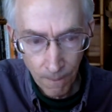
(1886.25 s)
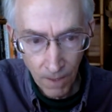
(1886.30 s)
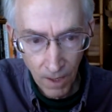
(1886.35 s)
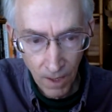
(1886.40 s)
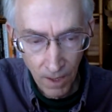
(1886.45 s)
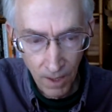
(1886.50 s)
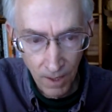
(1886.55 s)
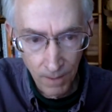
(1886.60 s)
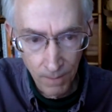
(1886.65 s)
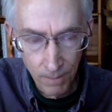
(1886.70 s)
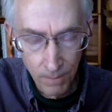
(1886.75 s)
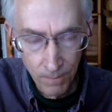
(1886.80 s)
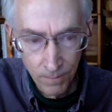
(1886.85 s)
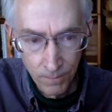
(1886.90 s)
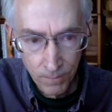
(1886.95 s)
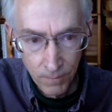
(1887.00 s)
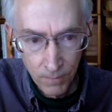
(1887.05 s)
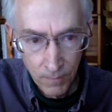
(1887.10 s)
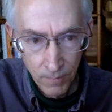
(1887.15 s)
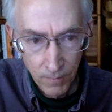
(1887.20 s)
uh,
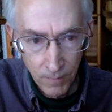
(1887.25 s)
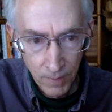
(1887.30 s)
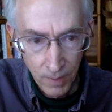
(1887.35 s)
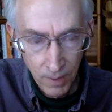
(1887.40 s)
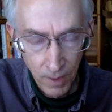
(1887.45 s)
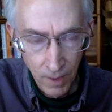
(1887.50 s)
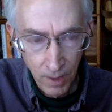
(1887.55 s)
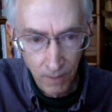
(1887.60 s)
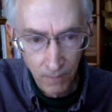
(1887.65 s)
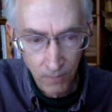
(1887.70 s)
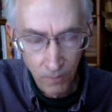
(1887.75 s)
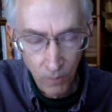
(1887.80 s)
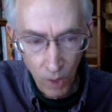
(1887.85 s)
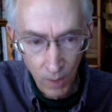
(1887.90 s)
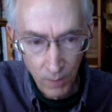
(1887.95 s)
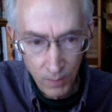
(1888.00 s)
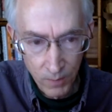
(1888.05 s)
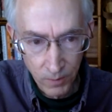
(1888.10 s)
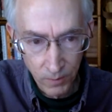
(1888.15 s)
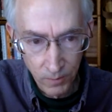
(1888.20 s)
uh,
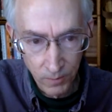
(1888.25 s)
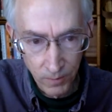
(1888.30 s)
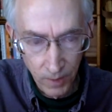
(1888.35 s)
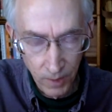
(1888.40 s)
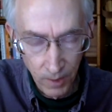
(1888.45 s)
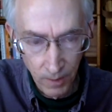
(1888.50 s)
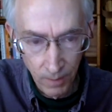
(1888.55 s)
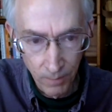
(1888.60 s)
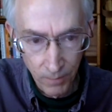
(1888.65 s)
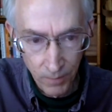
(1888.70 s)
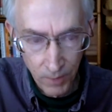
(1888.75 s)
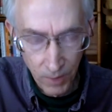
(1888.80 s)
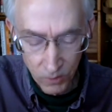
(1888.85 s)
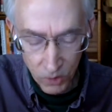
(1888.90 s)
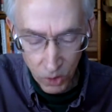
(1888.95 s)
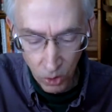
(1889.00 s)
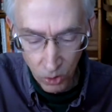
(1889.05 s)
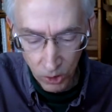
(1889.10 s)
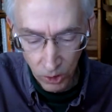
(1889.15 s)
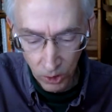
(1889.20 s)
forms of, um, of
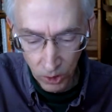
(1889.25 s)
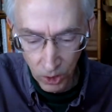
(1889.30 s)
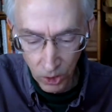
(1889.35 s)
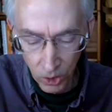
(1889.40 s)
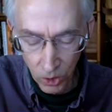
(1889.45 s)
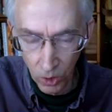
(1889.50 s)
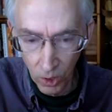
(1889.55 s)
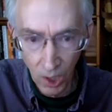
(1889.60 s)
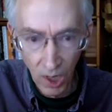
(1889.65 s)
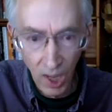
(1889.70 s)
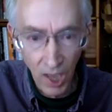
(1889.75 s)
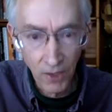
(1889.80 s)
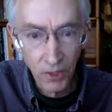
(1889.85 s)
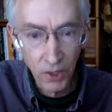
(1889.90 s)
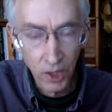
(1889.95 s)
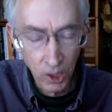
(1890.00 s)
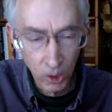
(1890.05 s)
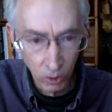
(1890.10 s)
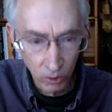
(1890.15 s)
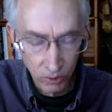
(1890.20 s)
social control, like
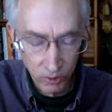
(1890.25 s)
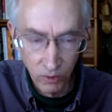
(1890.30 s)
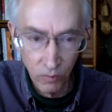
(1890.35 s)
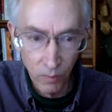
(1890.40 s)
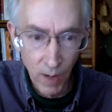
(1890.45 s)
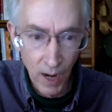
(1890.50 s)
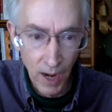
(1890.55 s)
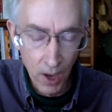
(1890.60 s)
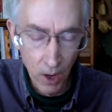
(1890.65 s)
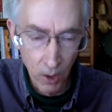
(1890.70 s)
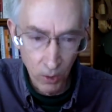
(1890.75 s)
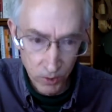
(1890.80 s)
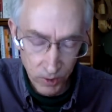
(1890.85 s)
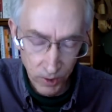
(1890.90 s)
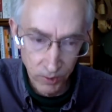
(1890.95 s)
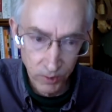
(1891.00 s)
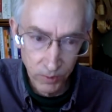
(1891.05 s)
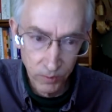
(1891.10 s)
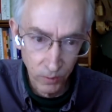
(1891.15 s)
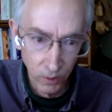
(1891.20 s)
the rules of
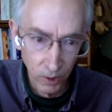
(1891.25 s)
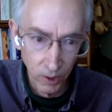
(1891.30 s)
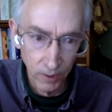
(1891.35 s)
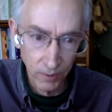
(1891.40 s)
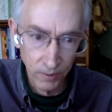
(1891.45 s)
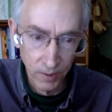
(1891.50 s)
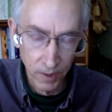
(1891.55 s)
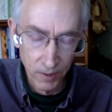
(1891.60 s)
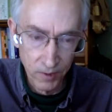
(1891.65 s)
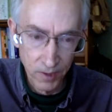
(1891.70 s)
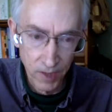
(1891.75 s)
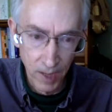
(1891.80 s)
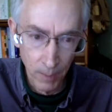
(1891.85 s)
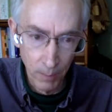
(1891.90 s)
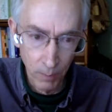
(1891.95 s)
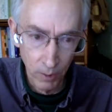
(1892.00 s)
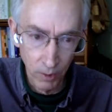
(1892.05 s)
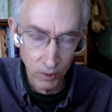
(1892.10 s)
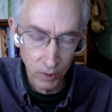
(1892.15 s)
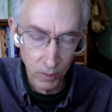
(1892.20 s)
meiosis, for
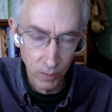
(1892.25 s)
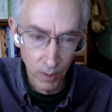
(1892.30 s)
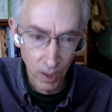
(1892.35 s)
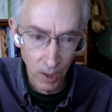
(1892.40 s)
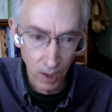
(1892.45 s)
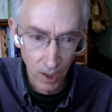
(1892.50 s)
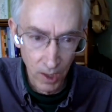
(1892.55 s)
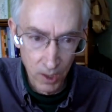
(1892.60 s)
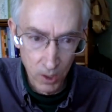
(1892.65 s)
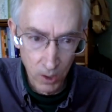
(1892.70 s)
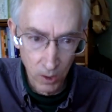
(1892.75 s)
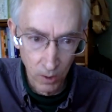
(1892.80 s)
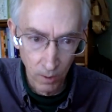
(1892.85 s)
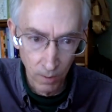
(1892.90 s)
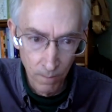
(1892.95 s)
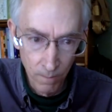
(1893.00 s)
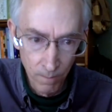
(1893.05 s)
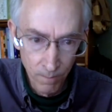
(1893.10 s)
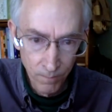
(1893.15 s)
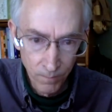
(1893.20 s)
example, as a
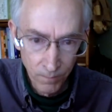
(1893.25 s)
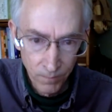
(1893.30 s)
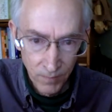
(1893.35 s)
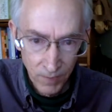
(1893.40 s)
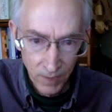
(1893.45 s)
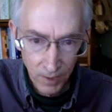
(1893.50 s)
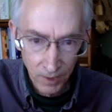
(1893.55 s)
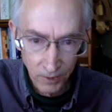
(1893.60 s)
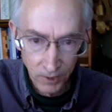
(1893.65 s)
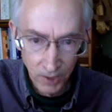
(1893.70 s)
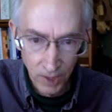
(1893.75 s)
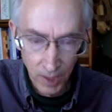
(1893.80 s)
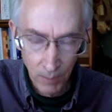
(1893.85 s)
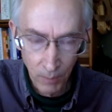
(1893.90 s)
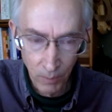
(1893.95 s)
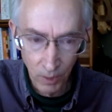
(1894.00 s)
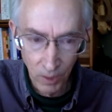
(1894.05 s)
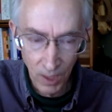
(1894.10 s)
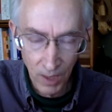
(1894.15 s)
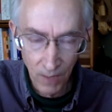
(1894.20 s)
biological
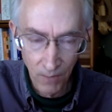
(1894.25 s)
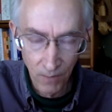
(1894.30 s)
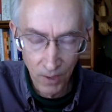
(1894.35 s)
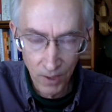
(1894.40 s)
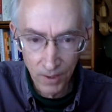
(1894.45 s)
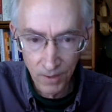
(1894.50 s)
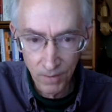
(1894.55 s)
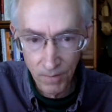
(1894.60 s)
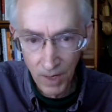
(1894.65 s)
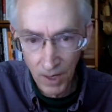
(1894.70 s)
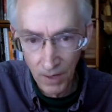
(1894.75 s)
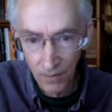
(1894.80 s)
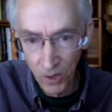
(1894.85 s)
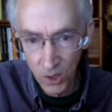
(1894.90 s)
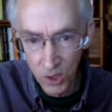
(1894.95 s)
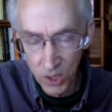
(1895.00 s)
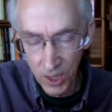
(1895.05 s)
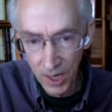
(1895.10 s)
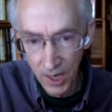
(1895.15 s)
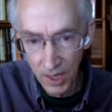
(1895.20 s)
example. Every
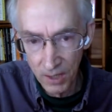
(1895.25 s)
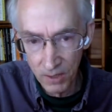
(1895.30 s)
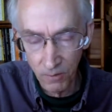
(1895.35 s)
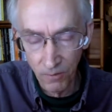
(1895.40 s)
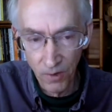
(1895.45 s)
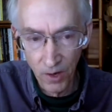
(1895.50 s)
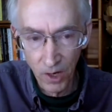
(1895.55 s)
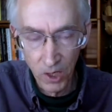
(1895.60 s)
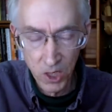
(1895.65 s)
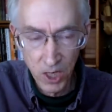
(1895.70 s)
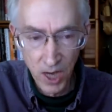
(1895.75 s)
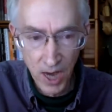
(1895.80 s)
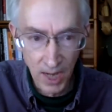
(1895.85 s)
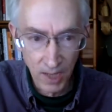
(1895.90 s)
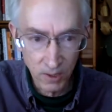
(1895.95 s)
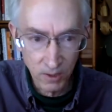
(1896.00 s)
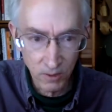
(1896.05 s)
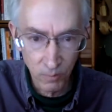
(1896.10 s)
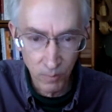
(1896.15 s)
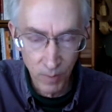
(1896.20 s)
every gene has a fair
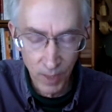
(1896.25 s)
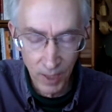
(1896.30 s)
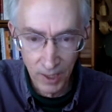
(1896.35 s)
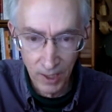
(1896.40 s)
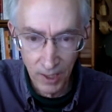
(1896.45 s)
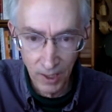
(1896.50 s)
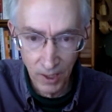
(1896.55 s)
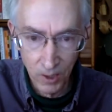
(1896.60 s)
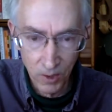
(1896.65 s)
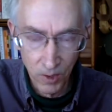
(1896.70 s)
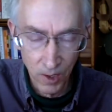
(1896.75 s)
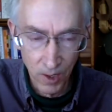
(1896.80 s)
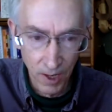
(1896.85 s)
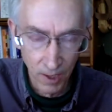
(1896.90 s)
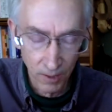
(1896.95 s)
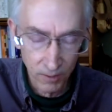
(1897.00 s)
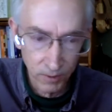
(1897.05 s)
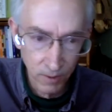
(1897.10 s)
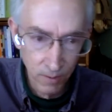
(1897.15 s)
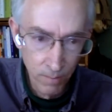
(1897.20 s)
chance of making it to the
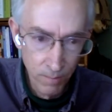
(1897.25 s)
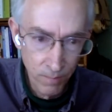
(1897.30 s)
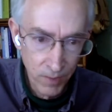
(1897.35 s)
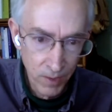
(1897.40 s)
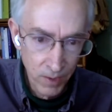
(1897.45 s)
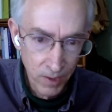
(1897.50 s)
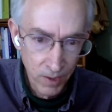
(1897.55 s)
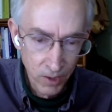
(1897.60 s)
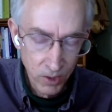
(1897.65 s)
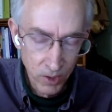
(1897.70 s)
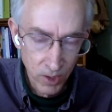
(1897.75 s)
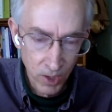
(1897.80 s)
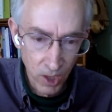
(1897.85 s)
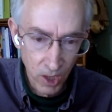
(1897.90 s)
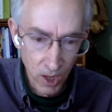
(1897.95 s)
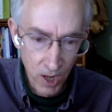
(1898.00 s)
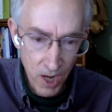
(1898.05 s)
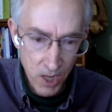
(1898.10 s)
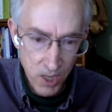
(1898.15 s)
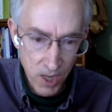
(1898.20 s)
next
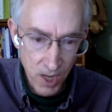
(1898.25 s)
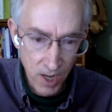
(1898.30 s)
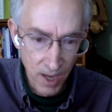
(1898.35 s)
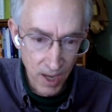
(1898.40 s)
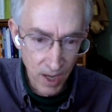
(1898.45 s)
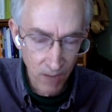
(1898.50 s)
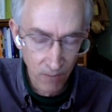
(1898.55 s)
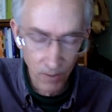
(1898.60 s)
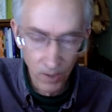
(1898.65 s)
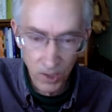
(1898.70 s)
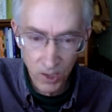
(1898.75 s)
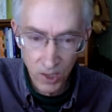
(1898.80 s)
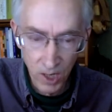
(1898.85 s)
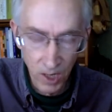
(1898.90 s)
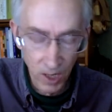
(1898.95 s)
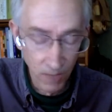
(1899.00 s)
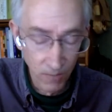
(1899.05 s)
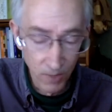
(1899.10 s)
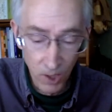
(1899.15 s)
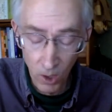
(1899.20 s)
generation, and if it
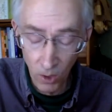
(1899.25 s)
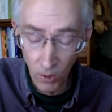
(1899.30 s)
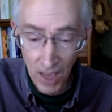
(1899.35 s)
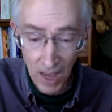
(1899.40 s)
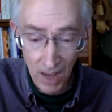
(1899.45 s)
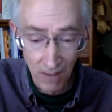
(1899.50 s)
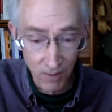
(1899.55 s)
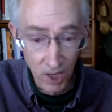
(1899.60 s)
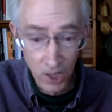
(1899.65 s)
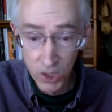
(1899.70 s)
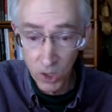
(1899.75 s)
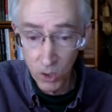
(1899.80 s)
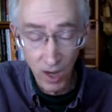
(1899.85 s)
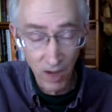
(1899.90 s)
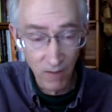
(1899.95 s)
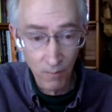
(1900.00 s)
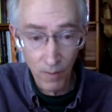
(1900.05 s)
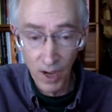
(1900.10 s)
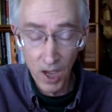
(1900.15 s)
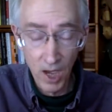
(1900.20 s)
and if you don't have that, you
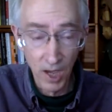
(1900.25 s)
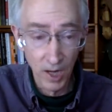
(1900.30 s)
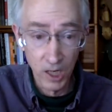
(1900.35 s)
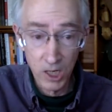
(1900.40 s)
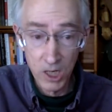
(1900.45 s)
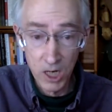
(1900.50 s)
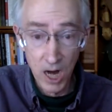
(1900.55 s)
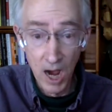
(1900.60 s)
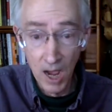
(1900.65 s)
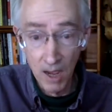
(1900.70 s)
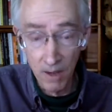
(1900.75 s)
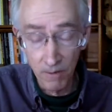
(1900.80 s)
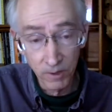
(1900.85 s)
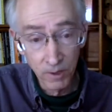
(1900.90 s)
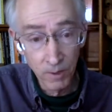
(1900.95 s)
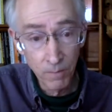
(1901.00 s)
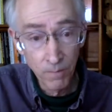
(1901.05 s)
have meiotic drive,